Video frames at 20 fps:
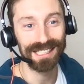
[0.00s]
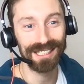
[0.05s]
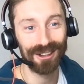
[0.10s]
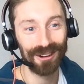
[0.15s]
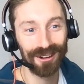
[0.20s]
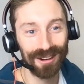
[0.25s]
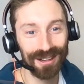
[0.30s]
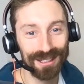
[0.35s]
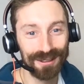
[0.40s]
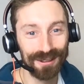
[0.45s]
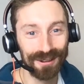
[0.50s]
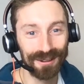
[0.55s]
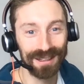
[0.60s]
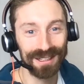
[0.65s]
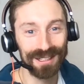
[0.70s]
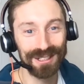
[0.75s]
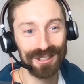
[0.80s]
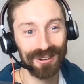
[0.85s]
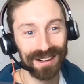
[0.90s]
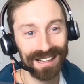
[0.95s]
cores, only
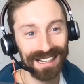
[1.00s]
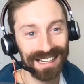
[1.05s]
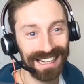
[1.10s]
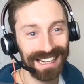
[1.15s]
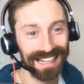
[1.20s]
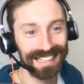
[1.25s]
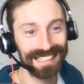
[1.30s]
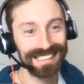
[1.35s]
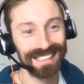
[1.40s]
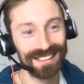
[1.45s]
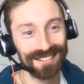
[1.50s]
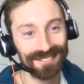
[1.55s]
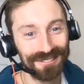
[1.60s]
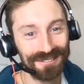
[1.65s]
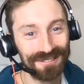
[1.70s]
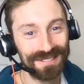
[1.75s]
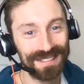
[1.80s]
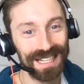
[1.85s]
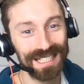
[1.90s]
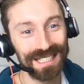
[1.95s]
20 gigs of
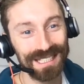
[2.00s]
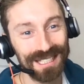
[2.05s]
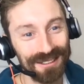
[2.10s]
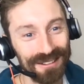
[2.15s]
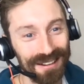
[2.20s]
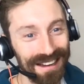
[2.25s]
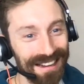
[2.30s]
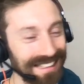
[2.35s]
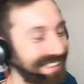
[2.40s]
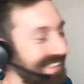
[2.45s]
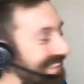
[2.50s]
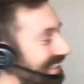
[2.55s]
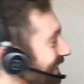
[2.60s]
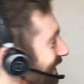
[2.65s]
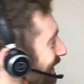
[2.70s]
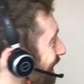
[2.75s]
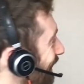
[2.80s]
disk space.